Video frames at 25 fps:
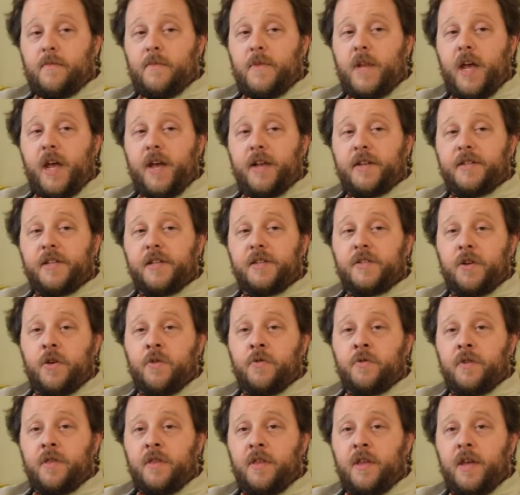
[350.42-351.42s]
Yeah, it's its
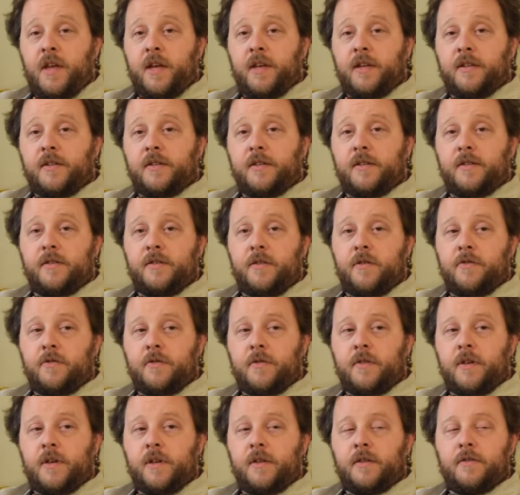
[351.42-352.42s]
own thing. It's its own
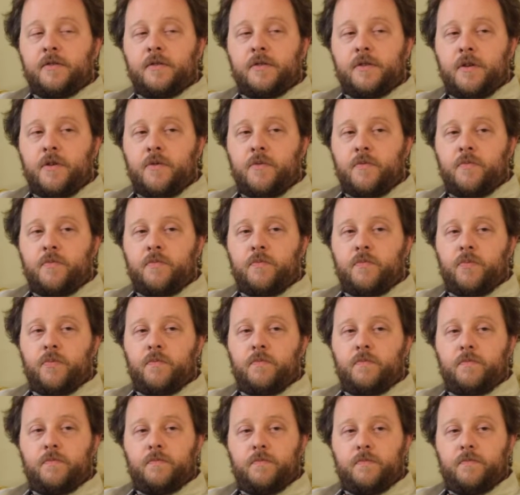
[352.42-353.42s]
thing. There's no
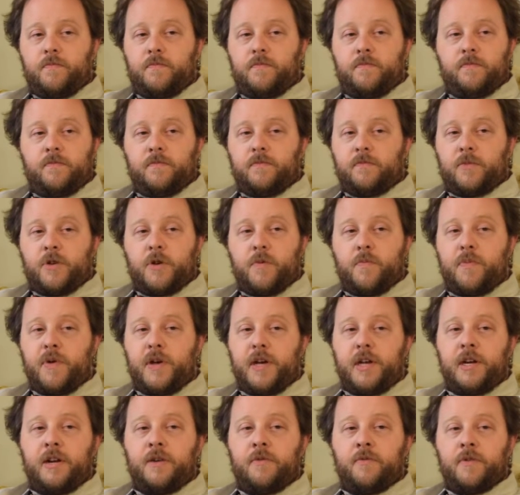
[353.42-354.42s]

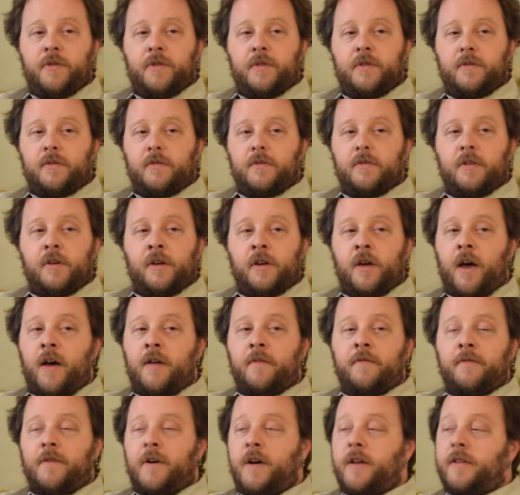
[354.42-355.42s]
competing with The
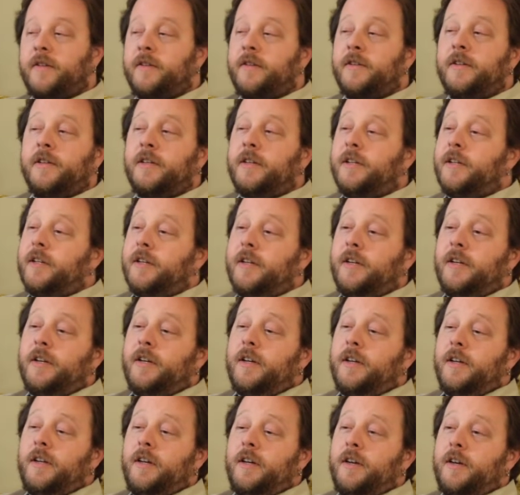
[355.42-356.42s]
Godfather.
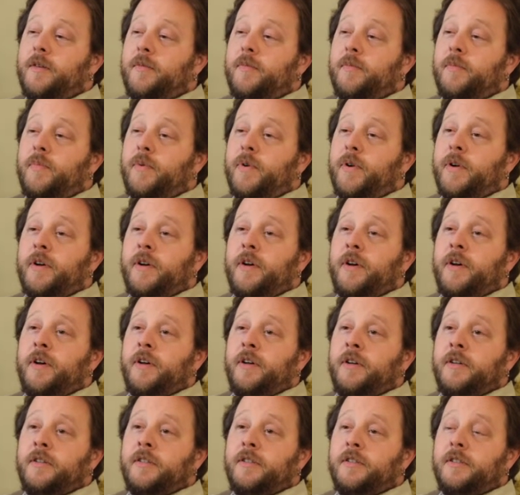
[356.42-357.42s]
But
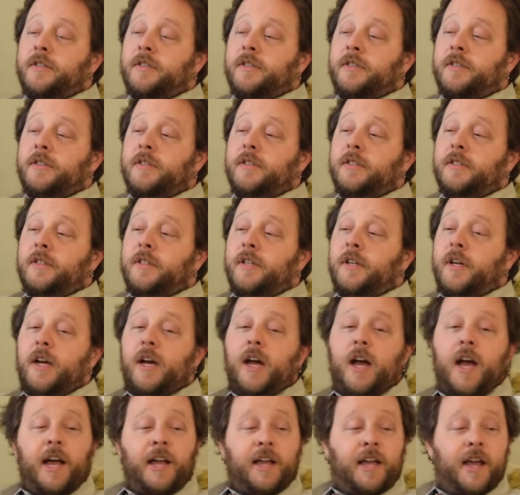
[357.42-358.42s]
uh,
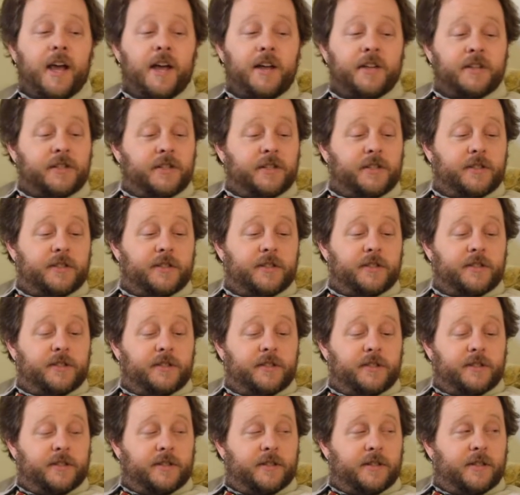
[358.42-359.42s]
I guess
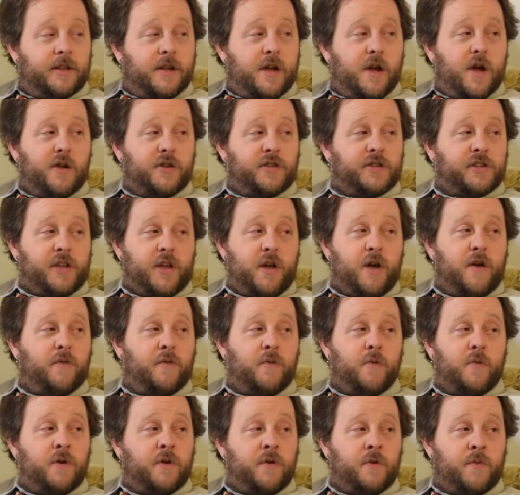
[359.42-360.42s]
on a scale
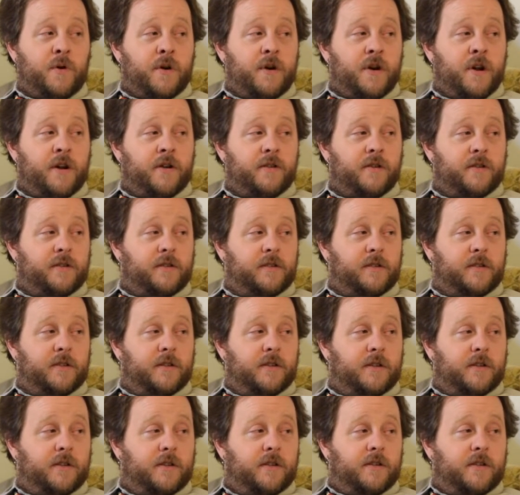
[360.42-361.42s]
from one to one hundred,
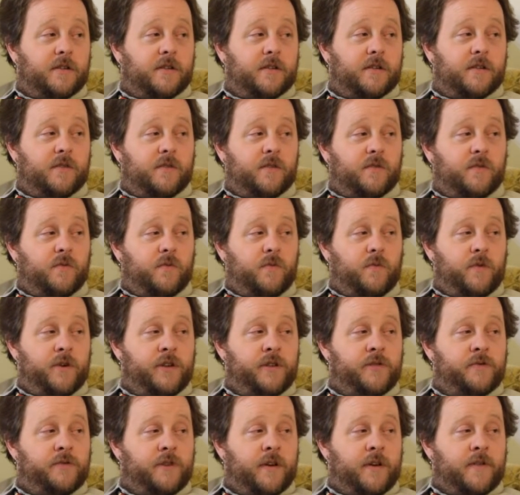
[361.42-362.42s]
what do
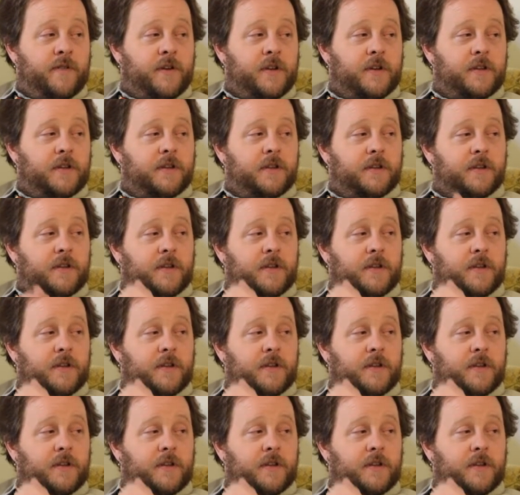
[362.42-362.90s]
you give it?